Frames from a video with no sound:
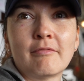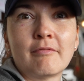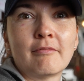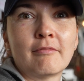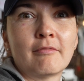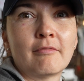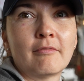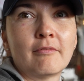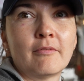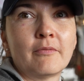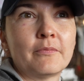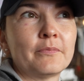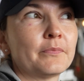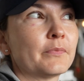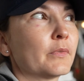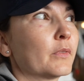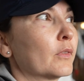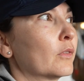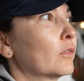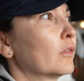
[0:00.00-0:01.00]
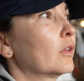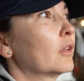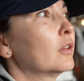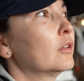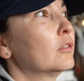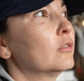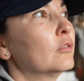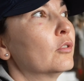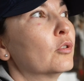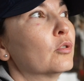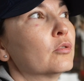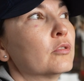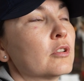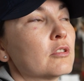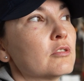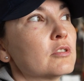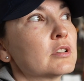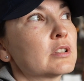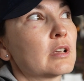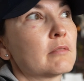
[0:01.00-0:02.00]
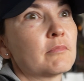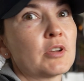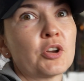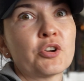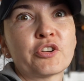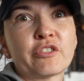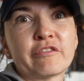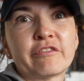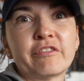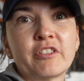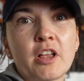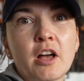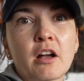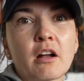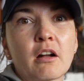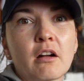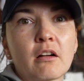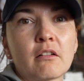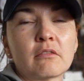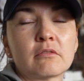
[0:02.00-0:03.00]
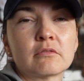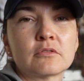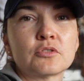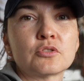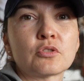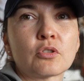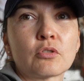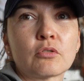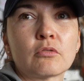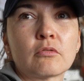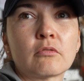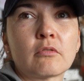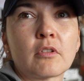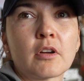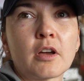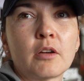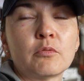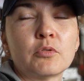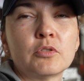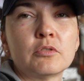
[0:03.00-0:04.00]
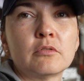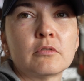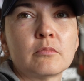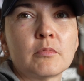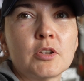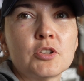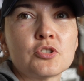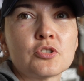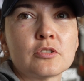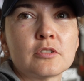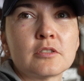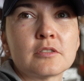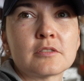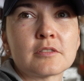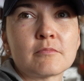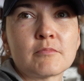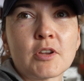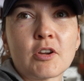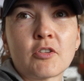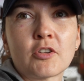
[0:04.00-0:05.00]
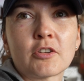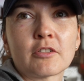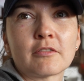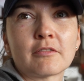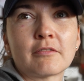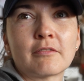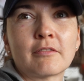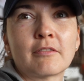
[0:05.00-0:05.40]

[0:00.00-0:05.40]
no, there is American flag, so I would imagine it's American.